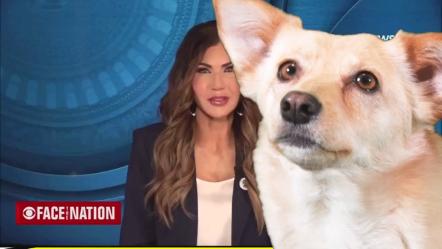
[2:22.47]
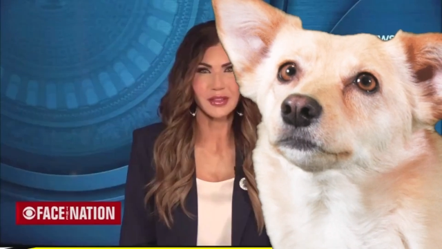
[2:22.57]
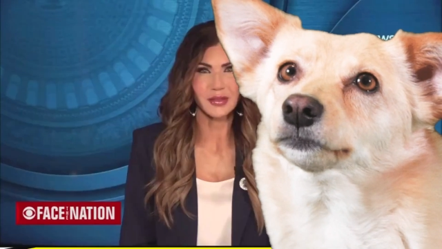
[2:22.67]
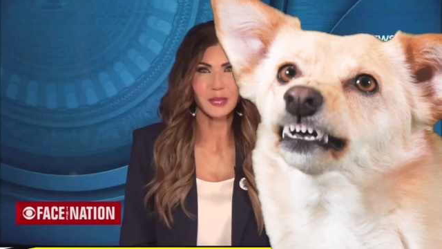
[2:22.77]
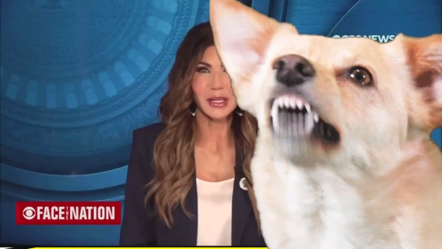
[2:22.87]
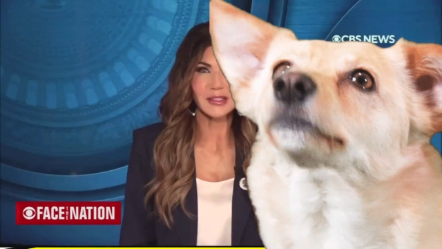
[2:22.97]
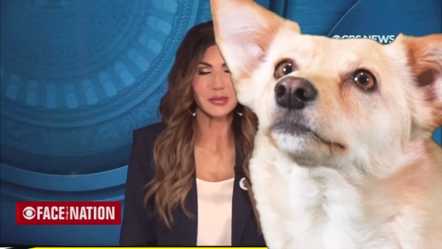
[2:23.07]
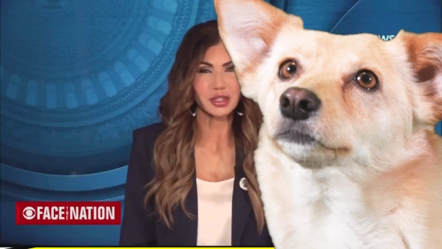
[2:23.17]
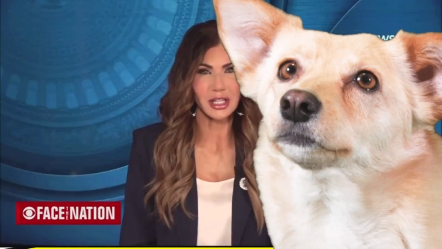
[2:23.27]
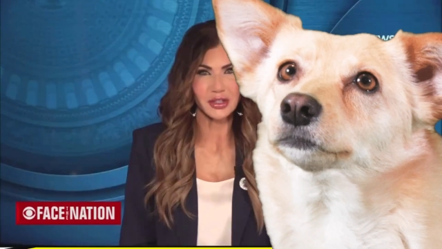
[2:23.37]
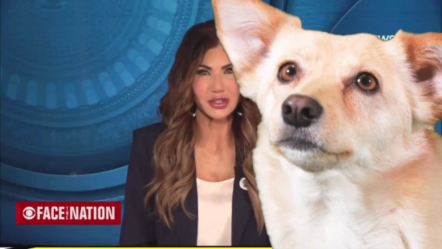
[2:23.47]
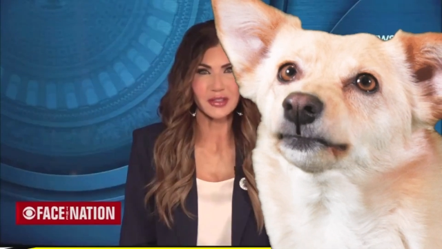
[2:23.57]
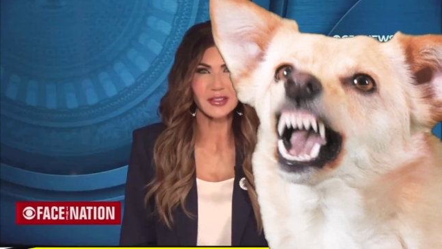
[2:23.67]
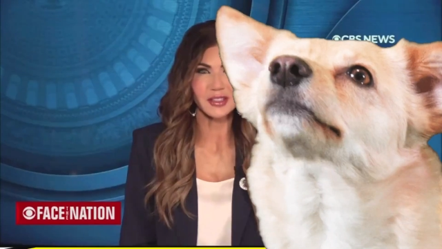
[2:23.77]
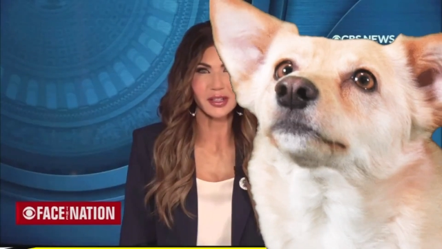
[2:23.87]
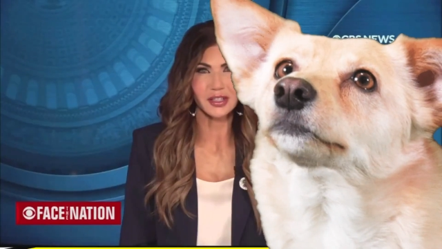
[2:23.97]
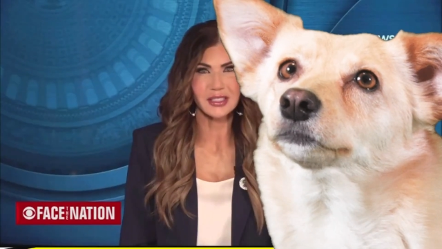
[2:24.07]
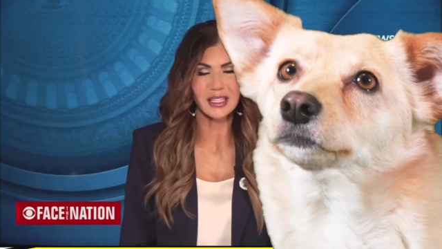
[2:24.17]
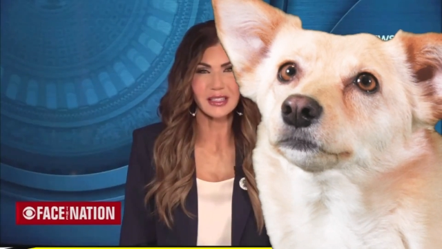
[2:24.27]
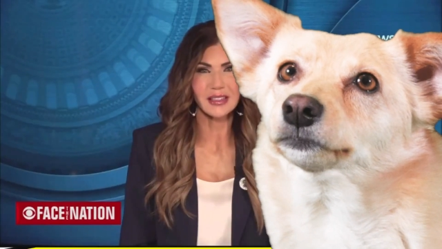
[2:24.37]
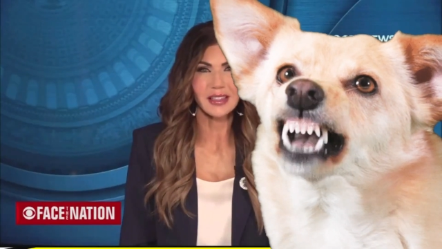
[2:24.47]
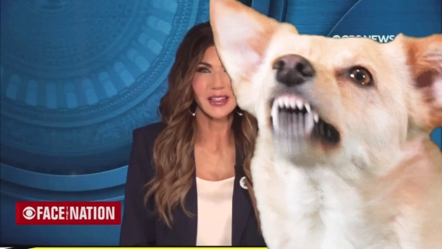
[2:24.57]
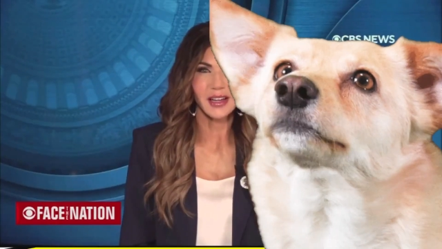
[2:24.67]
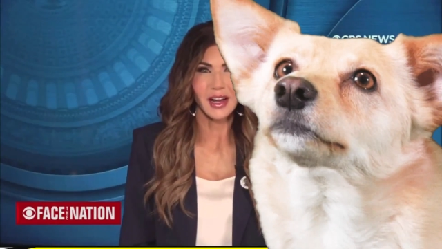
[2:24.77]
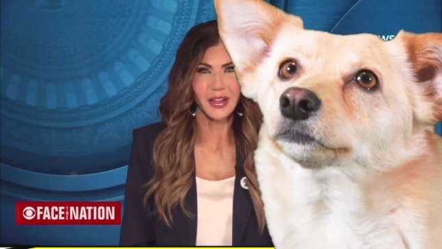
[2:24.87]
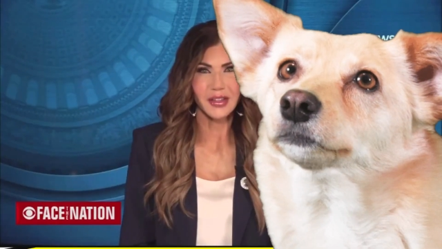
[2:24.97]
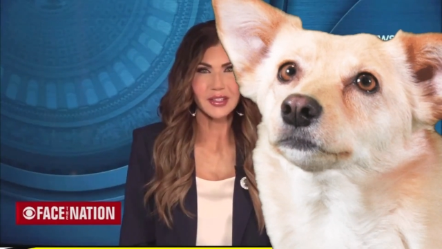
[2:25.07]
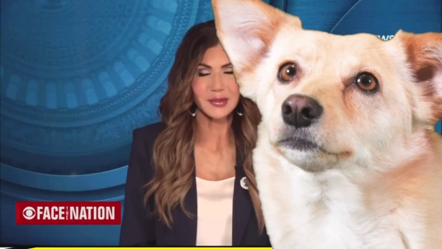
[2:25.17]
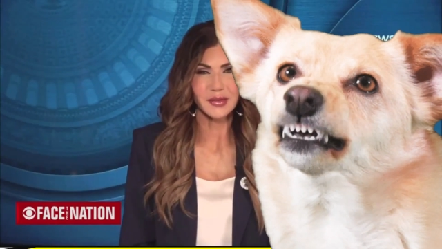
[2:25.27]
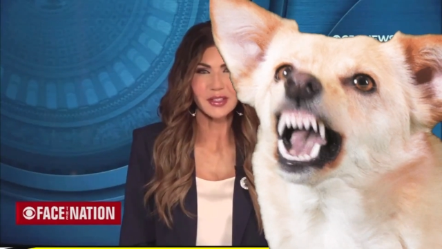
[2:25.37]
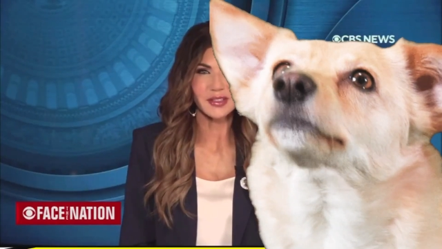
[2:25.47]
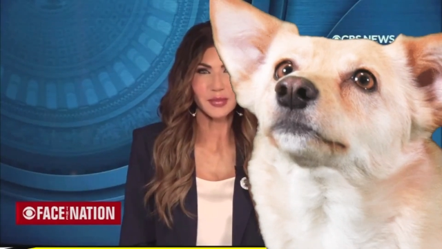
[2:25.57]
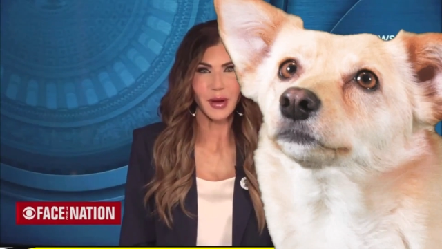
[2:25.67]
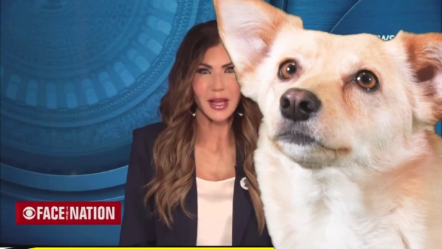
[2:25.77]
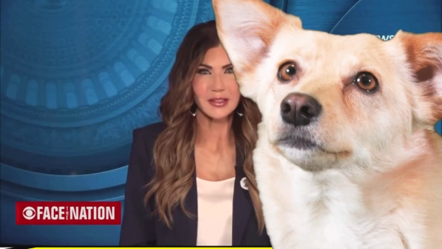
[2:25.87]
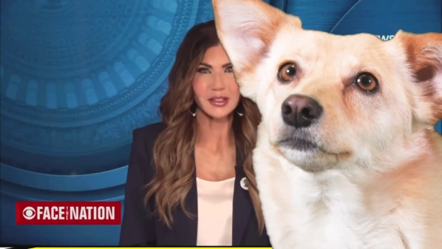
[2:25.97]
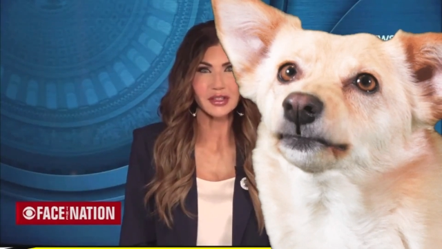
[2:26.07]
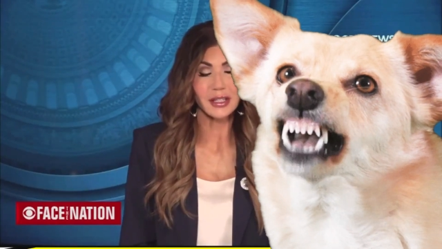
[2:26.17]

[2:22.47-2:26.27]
Speaker 1: made some changes and looked at uh, this this passage.